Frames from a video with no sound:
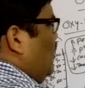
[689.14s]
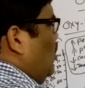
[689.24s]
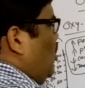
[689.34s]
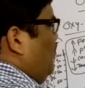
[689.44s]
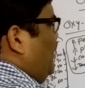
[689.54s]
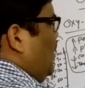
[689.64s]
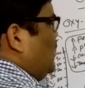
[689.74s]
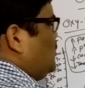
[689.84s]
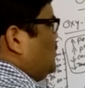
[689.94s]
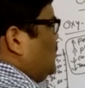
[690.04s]
low
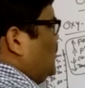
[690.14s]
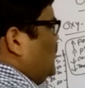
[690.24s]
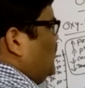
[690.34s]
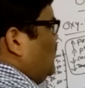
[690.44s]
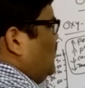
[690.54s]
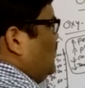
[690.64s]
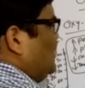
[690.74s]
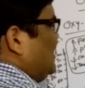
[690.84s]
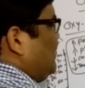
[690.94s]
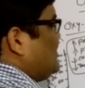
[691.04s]
pH,
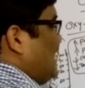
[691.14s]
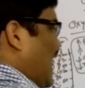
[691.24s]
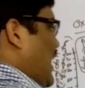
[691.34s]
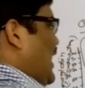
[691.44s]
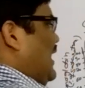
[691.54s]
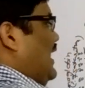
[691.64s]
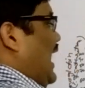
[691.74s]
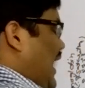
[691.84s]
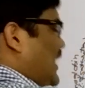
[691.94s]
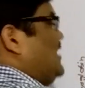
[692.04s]
that means
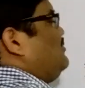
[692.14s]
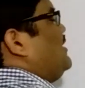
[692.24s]
high H